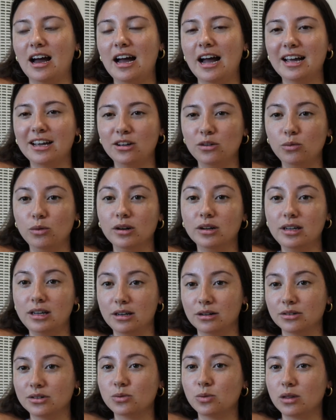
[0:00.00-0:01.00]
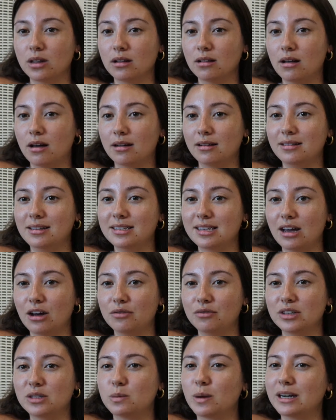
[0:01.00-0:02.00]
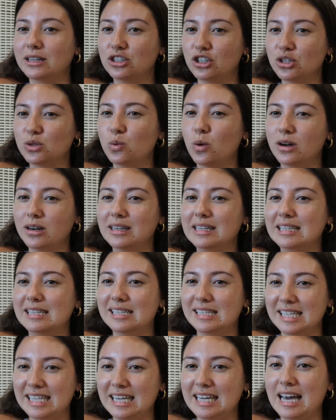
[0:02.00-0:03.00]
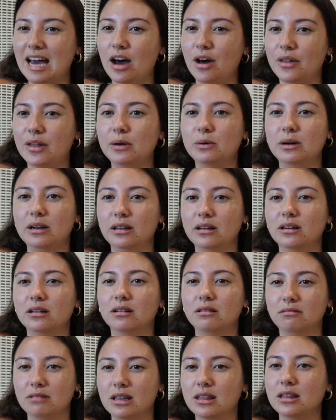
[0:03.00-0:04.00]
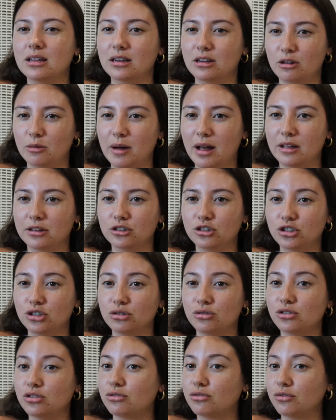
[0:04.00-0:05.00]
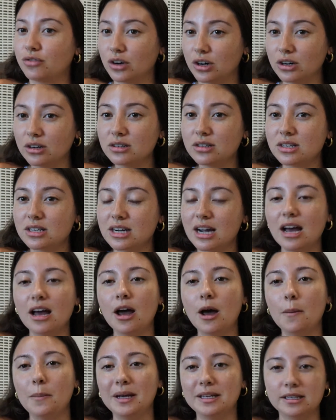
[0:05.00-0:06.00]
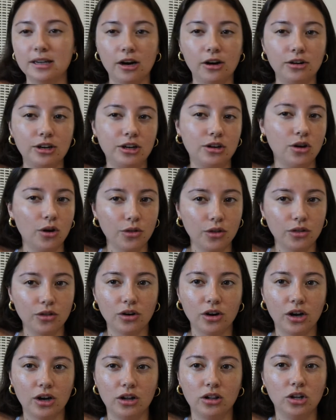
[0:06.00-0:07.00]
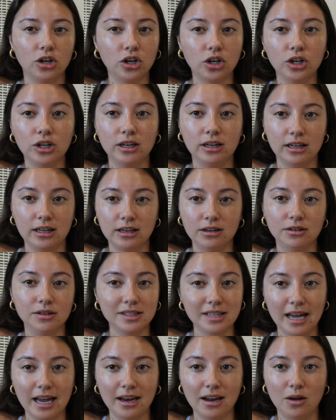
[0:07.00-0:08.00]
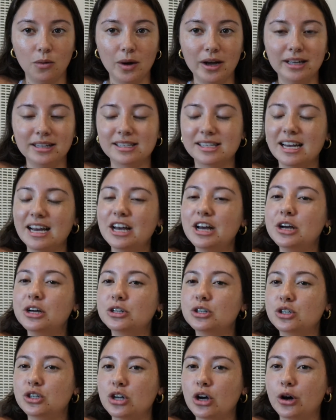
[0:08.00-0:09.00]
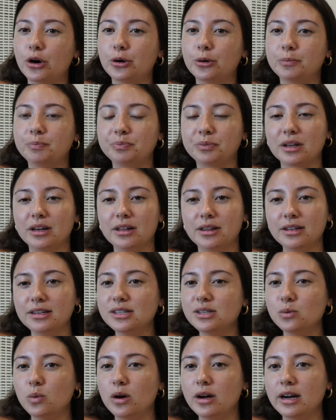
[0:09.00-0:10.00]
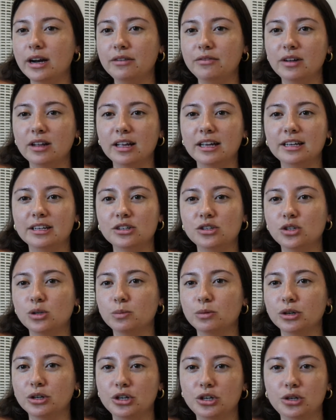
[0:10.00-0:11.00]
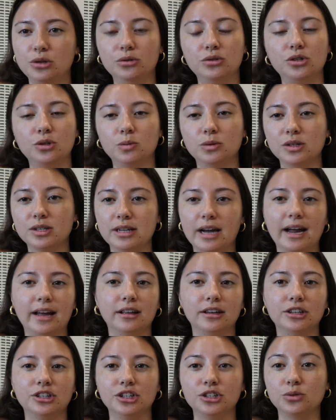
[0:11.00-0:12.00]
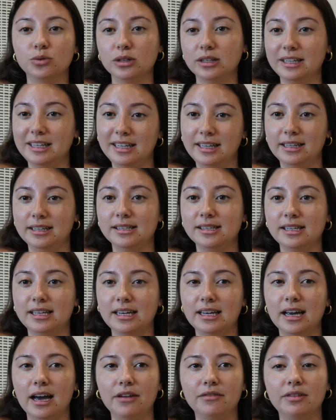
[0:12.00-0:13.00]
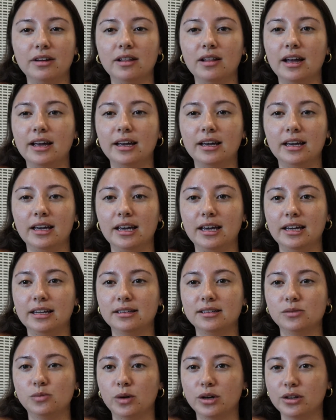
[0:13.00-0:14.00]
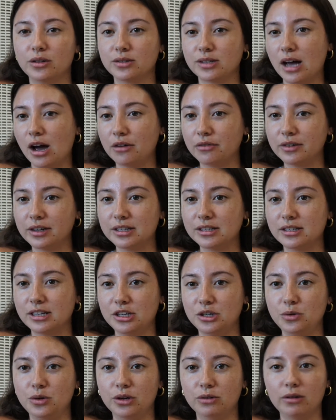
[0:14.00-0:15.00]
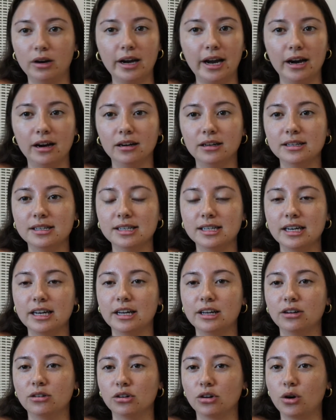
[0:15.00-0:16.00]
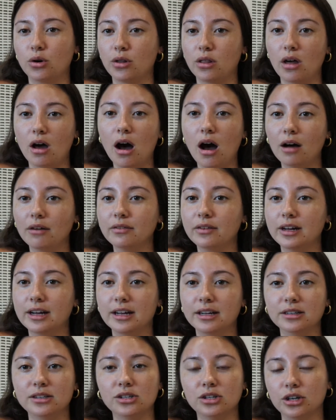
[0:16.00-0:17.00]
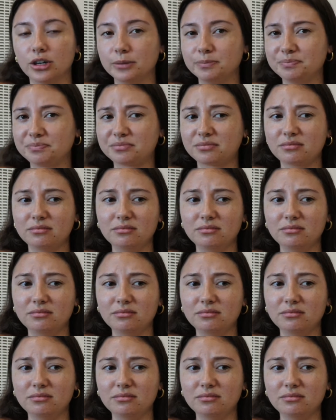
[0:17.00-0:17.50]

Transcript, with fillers: I could wear heels with a lot of these outfits, but I just wanted to see how they would look with the New Balance shoes first because I already know that they're gonna look good in heels anyways. So this one I feel like is super cute, super stylish. It's really easy. I feel like it's one of those outfits that you can run errands in or go to the office or